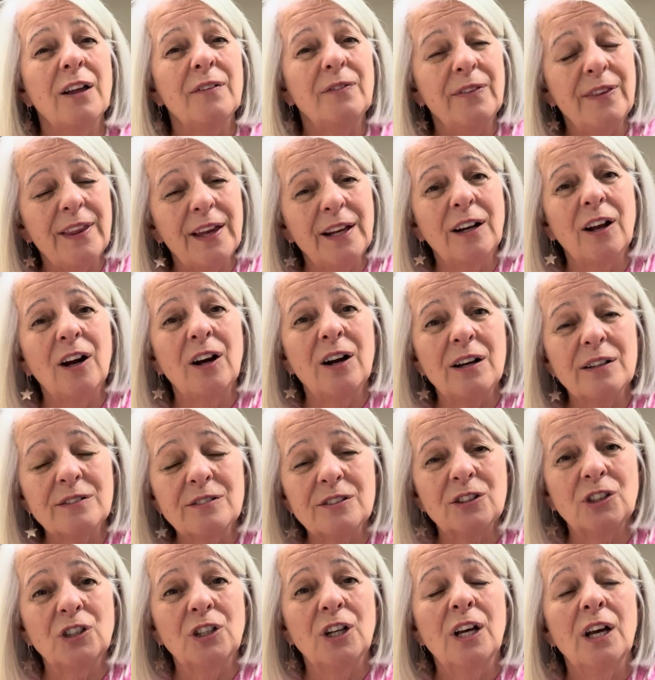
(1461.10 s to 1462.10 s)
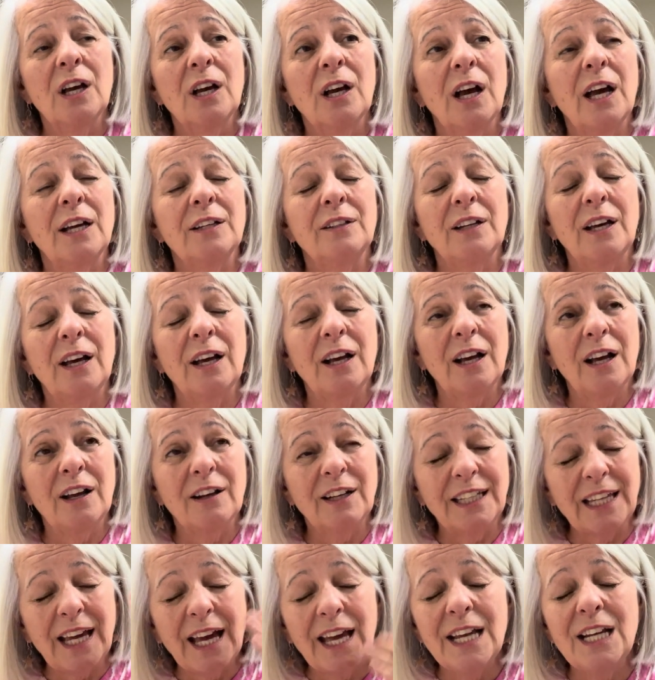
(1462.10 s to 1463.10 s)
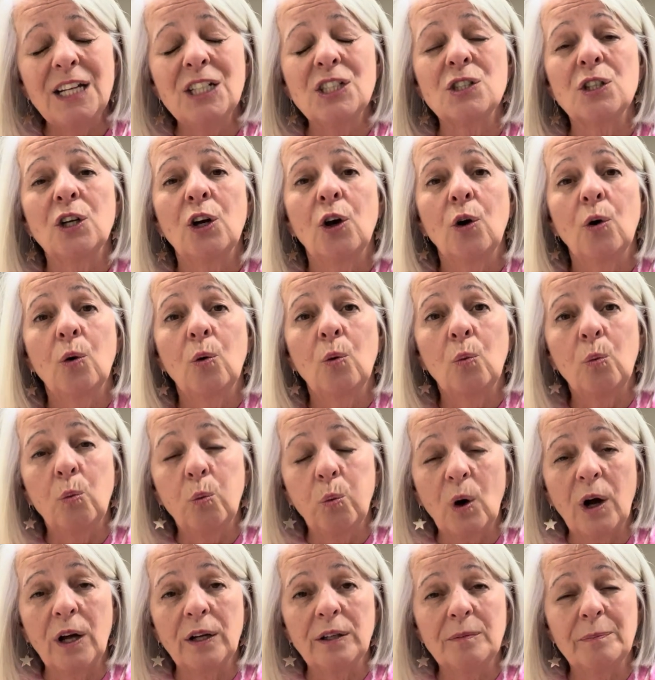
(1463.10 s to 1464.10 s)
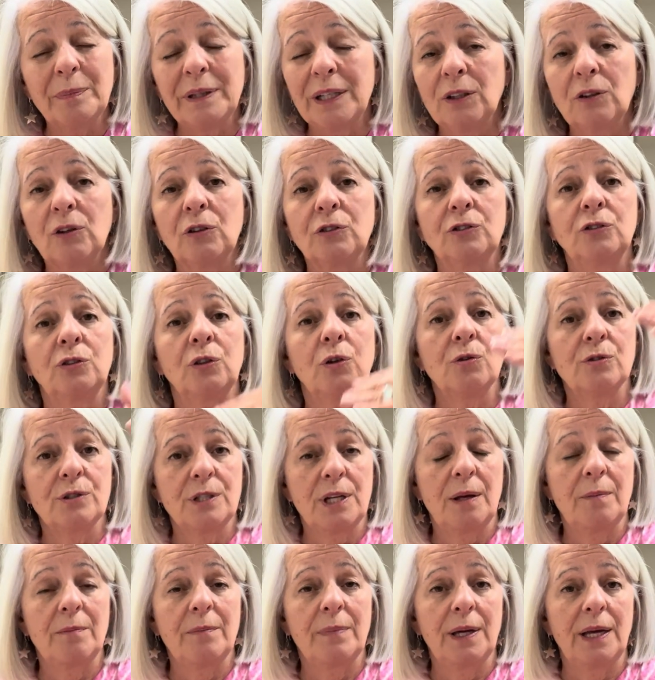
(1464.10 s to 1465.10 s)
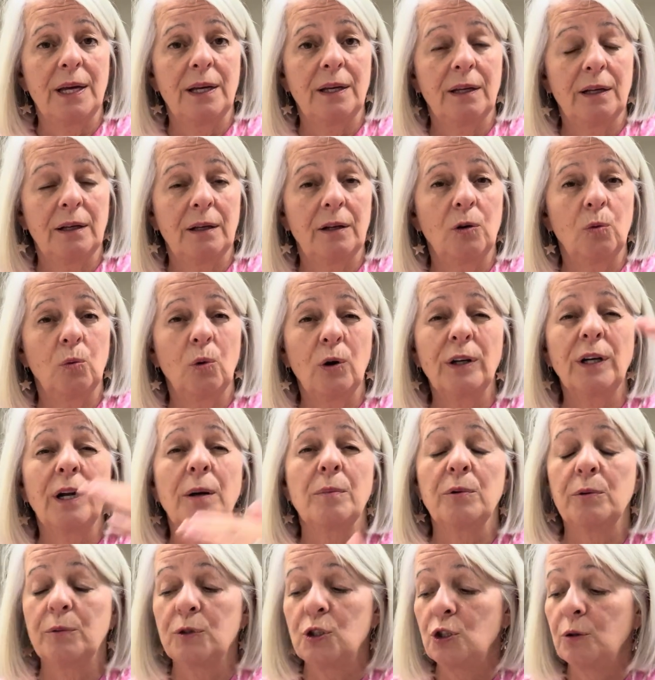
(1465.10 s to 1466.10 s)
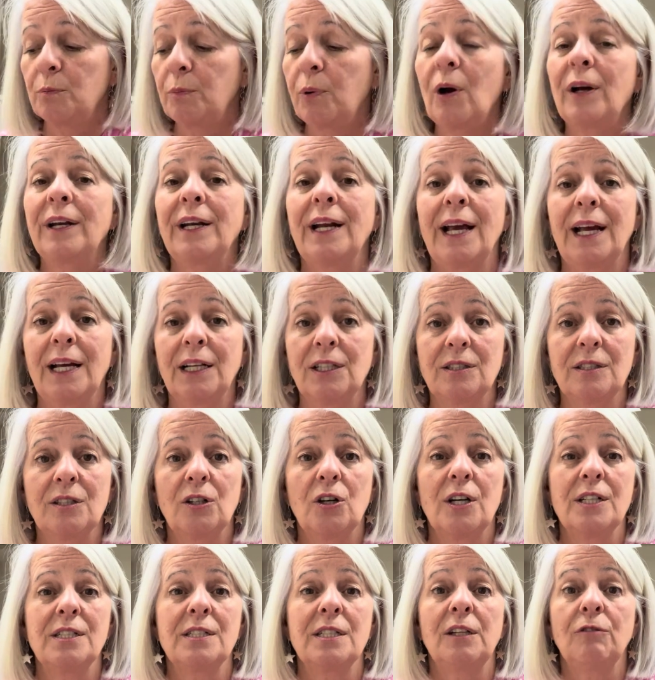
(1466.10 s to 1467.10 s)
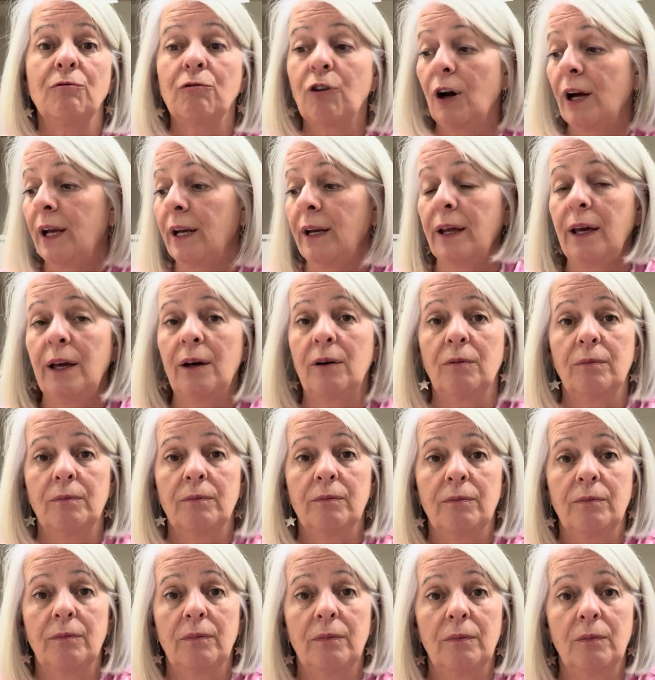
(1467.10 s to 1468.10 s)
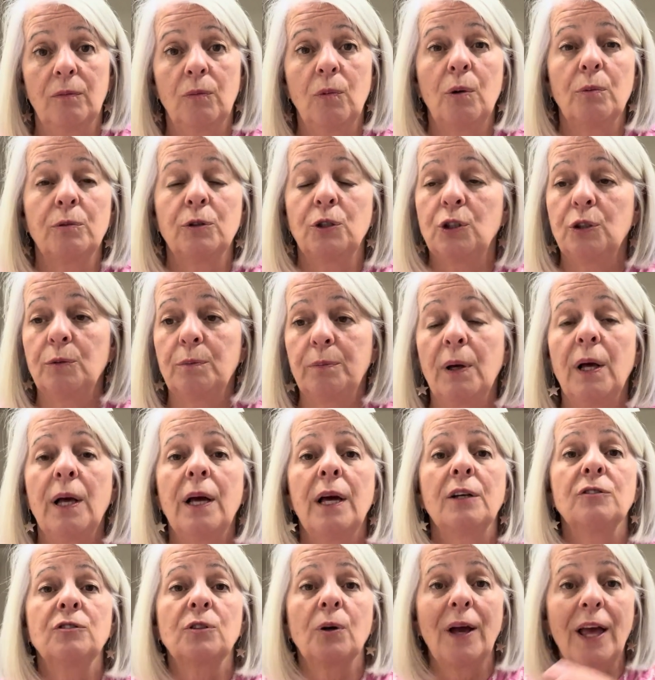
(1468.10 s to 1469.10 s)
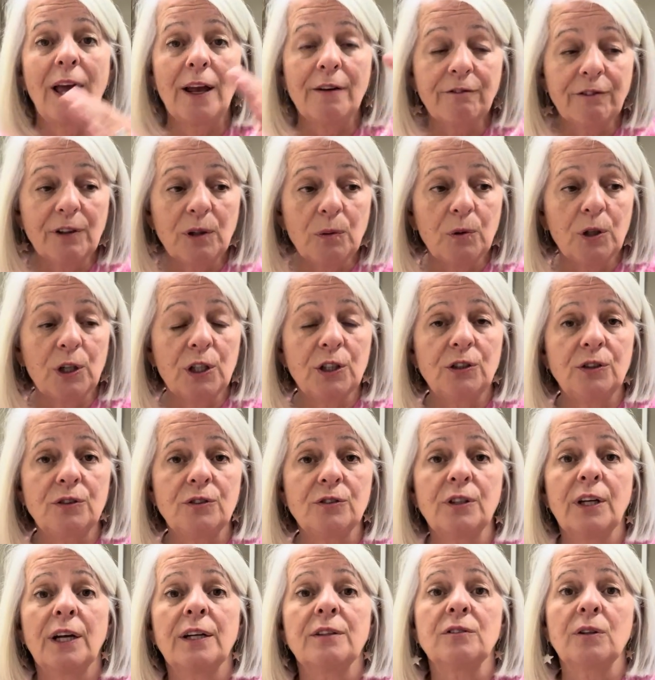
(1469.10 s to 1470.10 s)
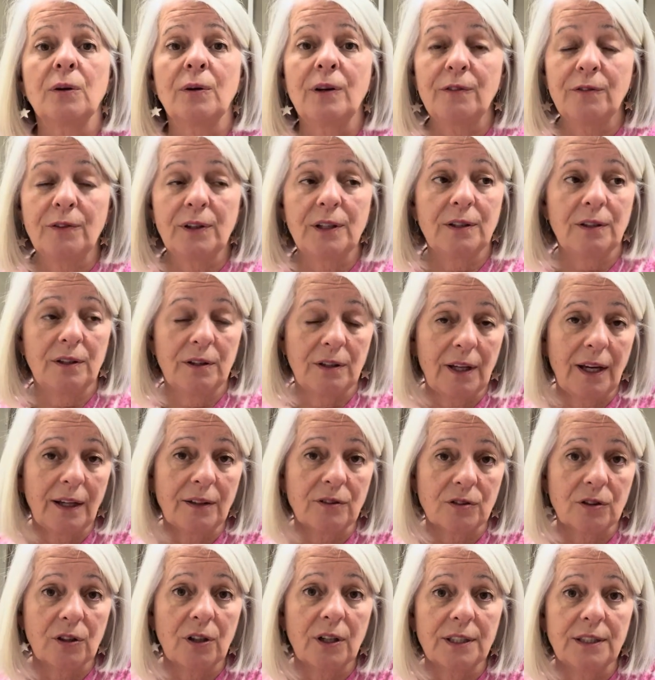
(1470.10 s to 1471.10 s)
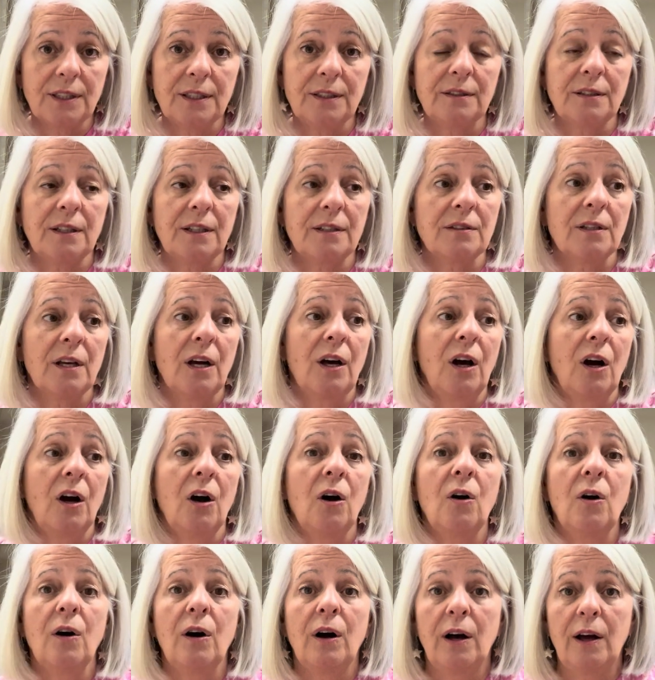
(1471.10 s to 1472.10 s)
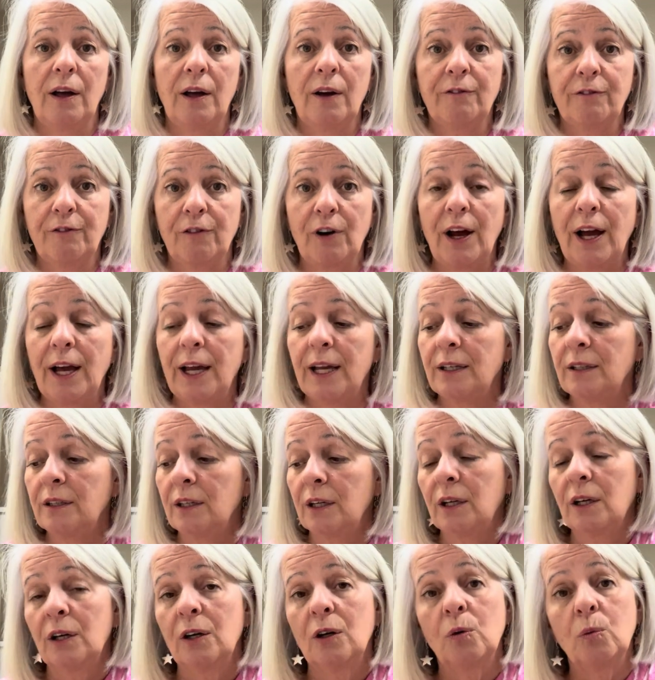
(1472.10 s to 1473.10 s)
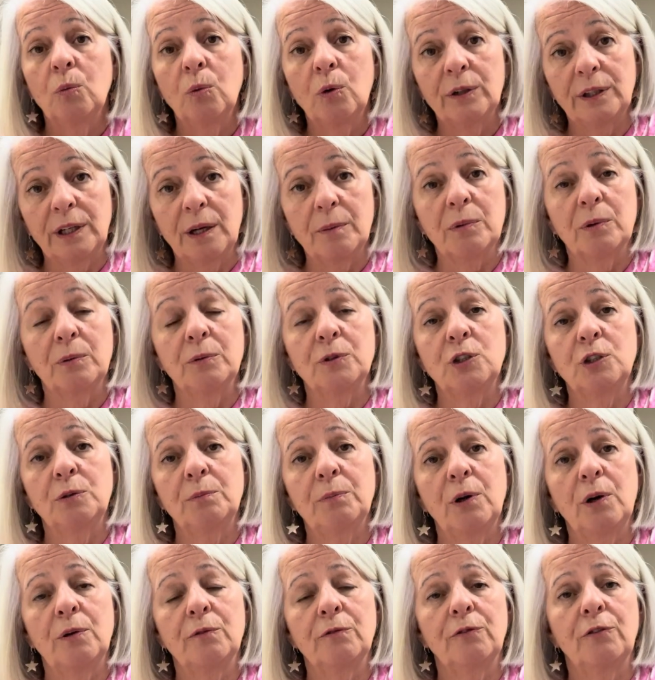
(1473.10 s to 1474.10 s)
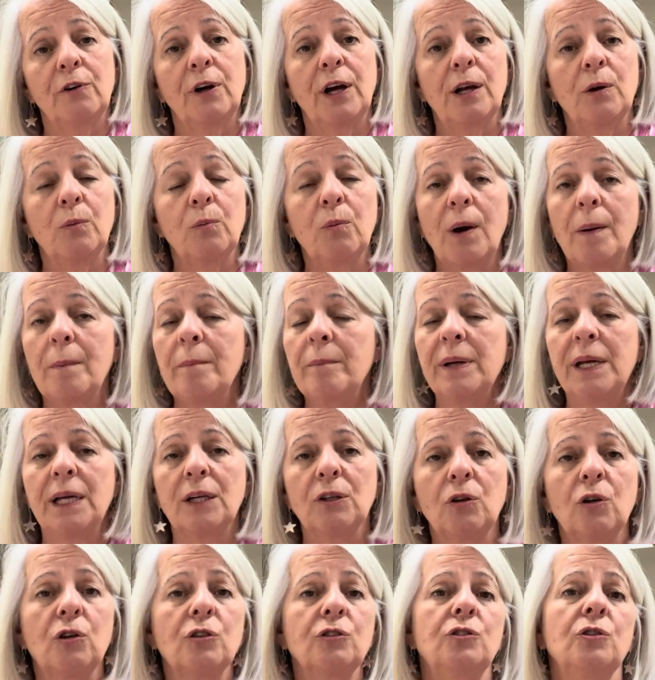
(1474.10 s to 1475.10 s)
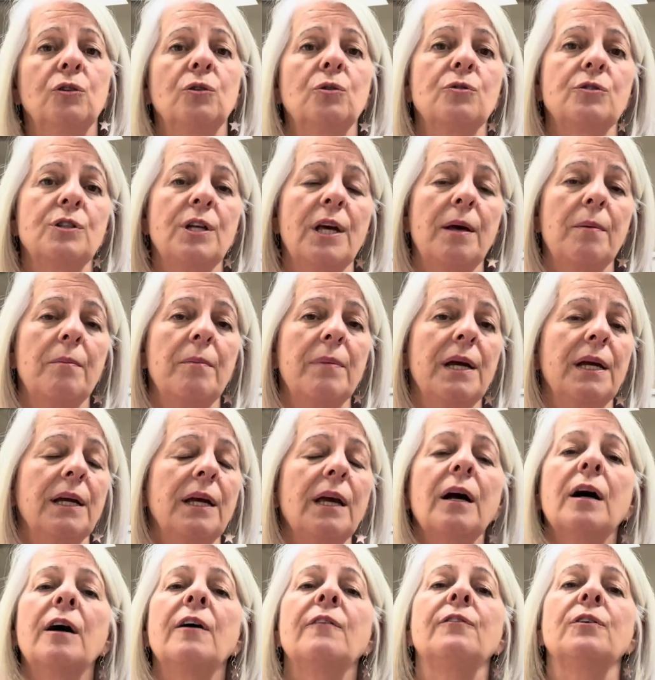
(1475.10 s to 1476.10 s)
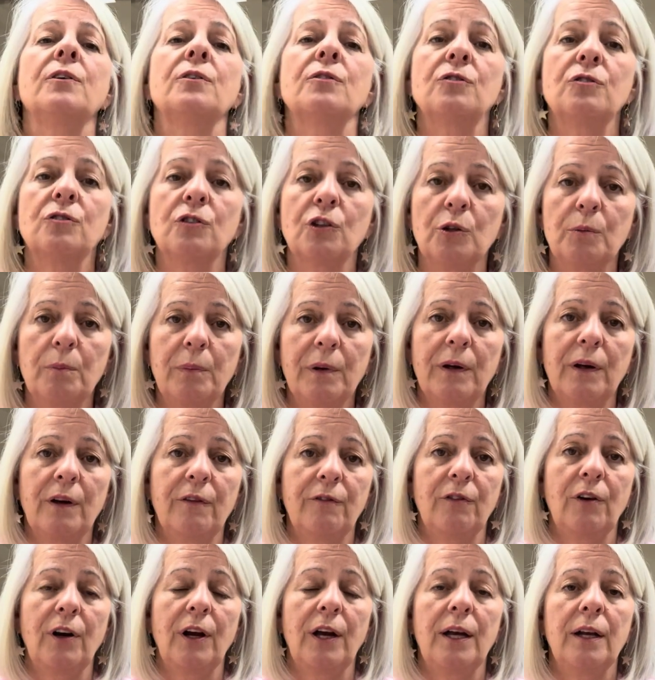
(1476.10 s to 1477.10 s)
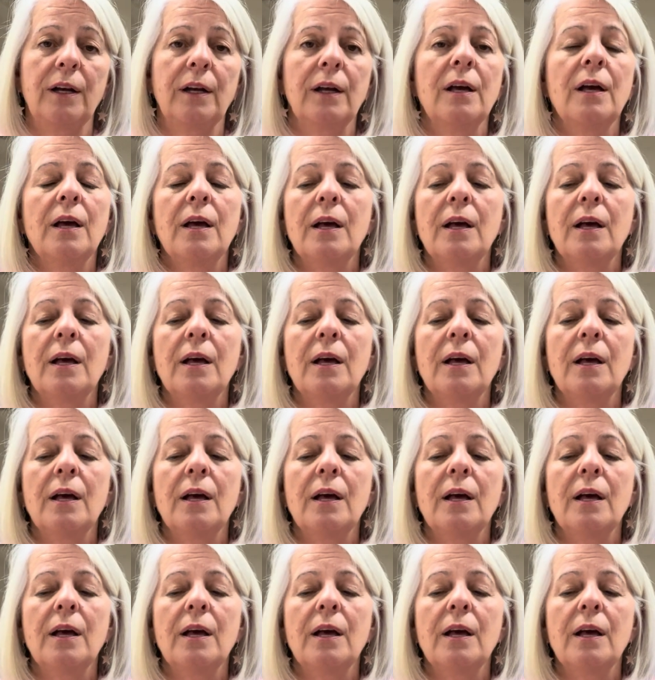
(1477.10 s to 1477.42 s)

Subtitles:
then ask and gauge 1 being not at all, 10 being, what number would you put on anxiety right now? What would you? So every word you say. So if anxiety says, "Oh, afraid," what number would you put on afraid? 1 being not at all, 10 being, yeah, I feel super afraid.